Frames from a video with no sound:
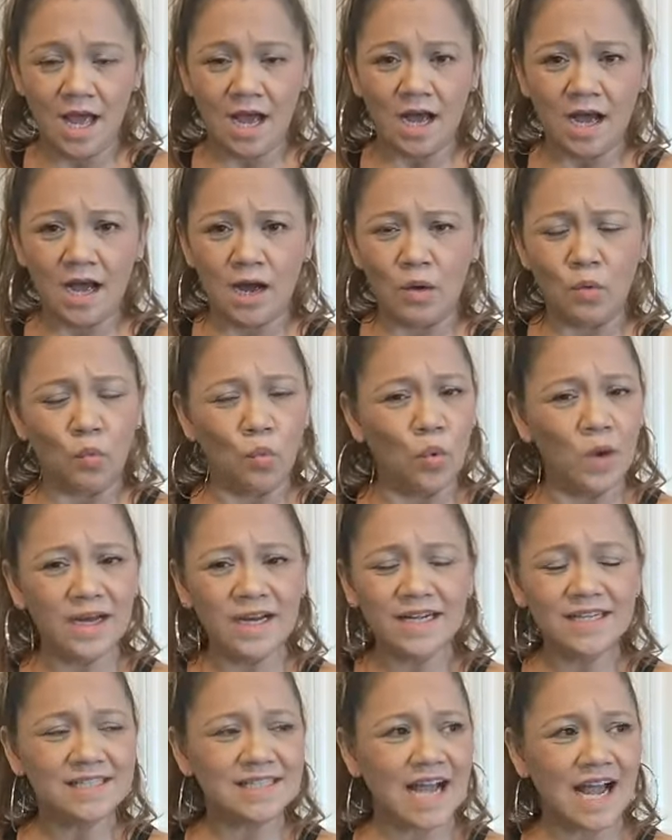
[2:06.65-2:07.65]
Uh, what
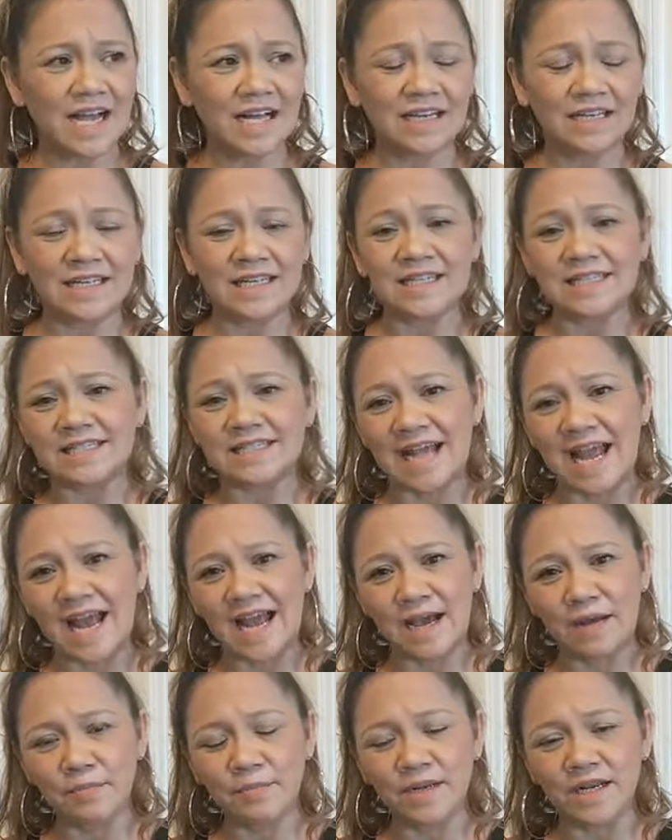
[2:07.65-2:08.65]
exactly is
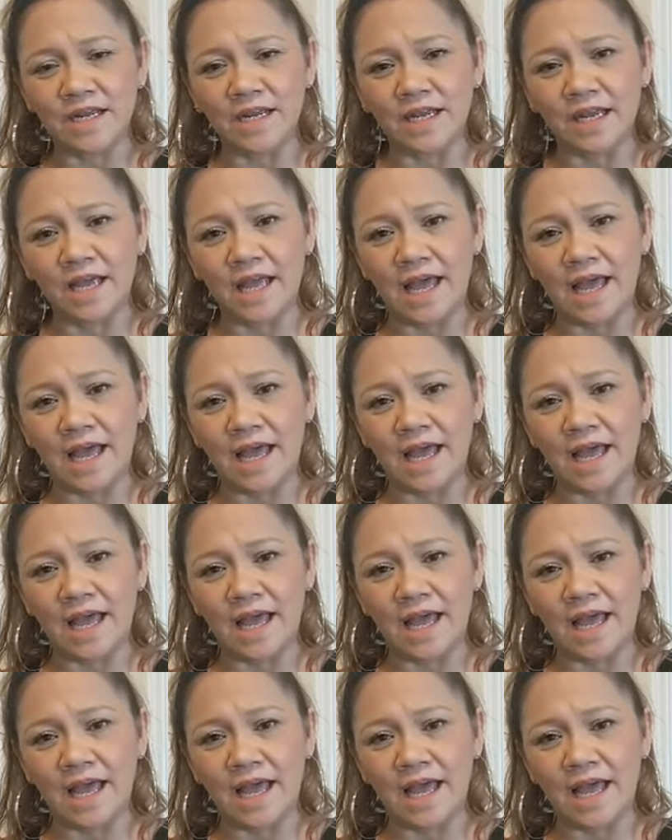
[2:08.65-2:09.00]
happening?